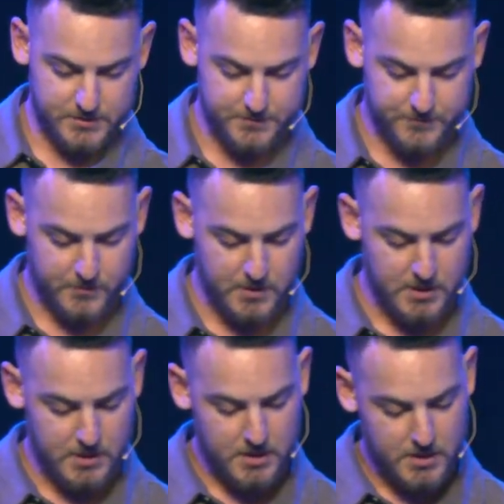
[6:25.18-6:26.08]
Y
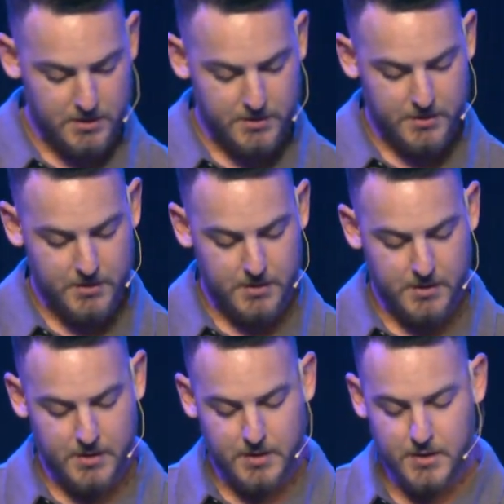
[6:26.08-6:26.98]
obediencia.
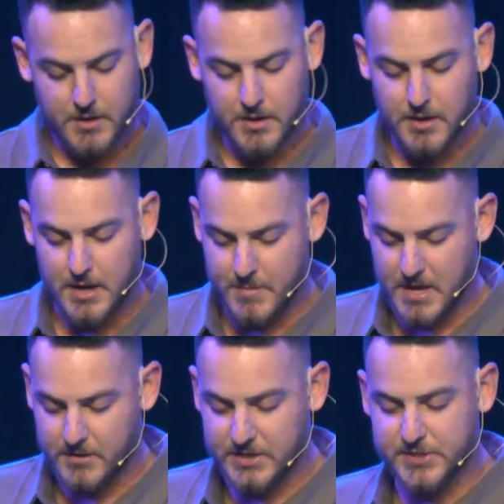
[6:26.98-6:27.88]

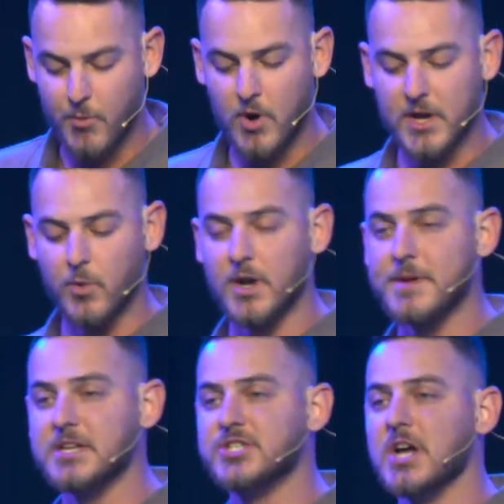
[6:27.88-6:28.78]
Amen. This morning we're going to be
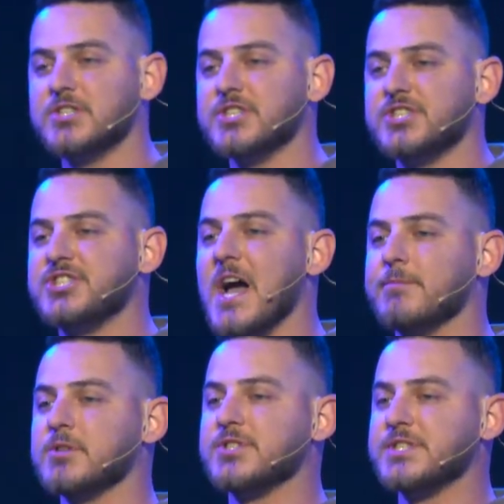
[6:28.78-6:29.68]
in Judges
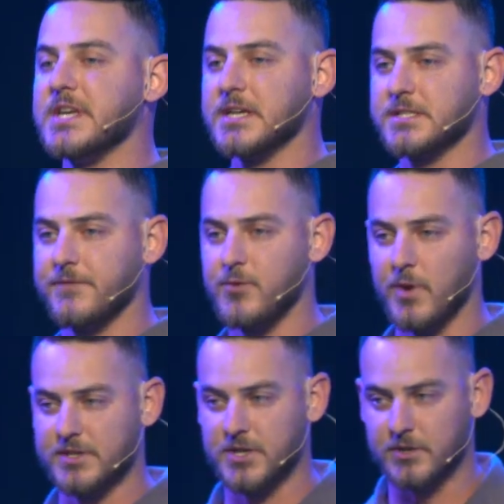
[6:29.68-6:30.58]
chapter 6. If you
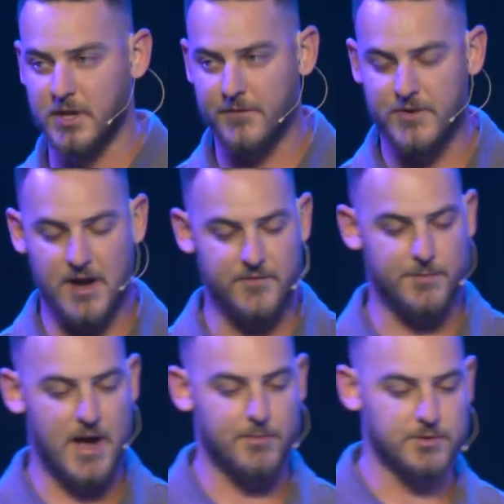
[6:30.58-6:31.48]
want to turn there, if you have your
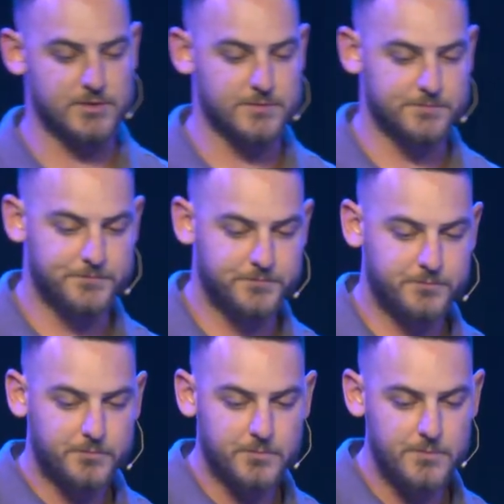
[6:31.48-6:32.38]
Bibles. Esta
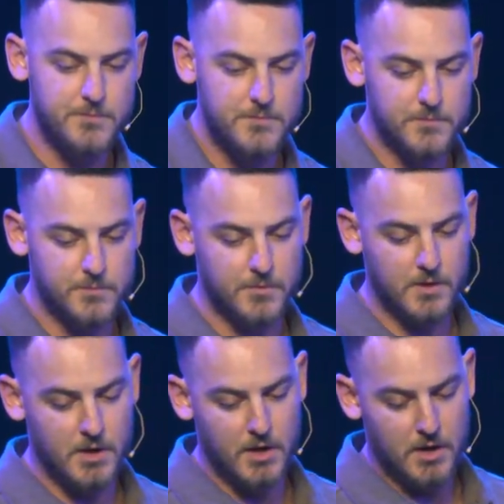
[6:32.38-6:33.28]
mañana estaremos en
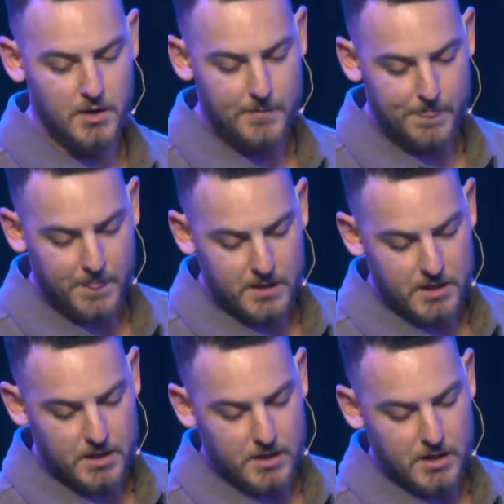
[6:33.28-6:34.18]
Jueces 6, capítulo
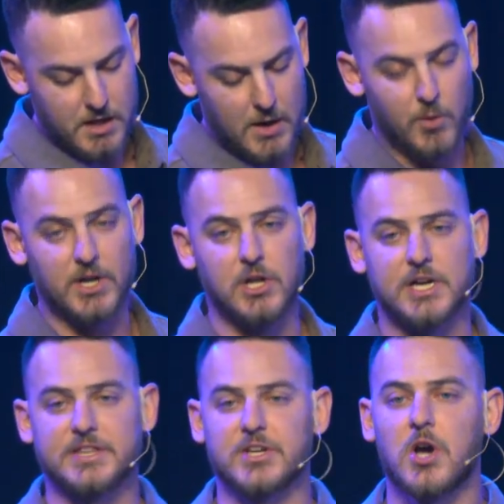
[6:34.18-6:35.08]
6. And we're going to look
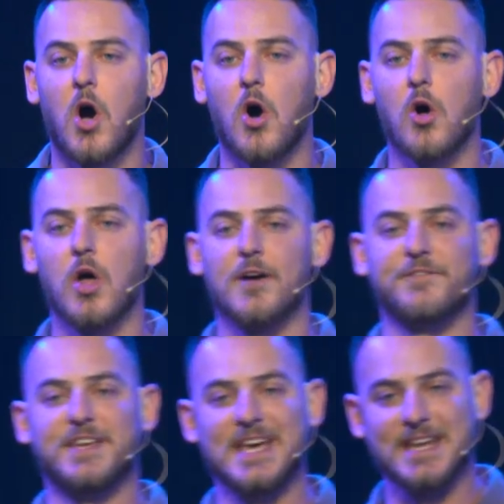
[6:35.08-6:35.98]
at the call of
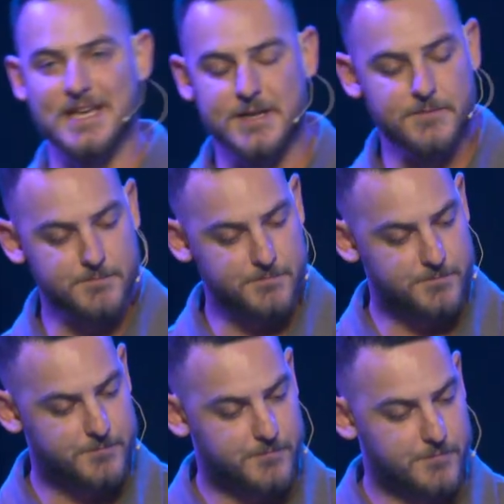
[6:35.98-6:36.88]
Gideon.
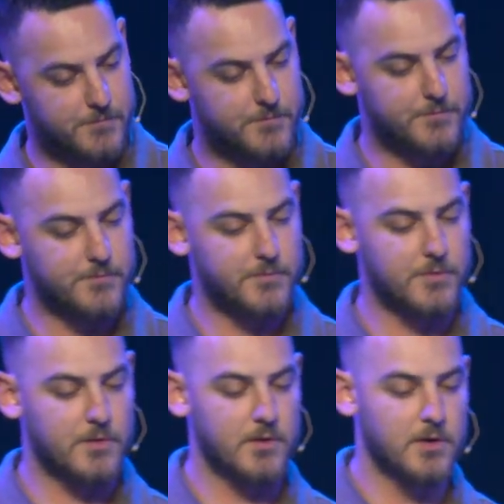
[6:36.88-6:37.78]
Vamos a ver el llamado de
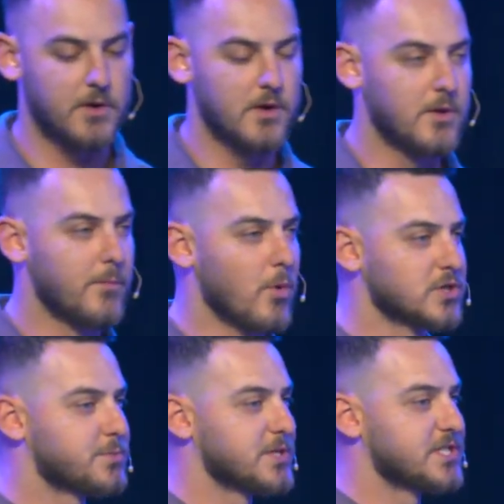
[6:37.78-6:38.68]
Gedeón. More
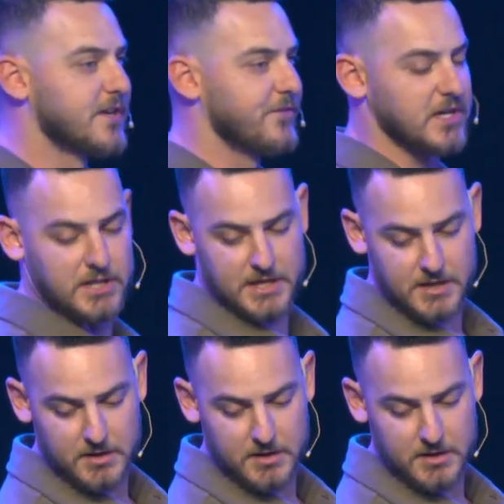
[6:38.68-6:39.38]
specifically.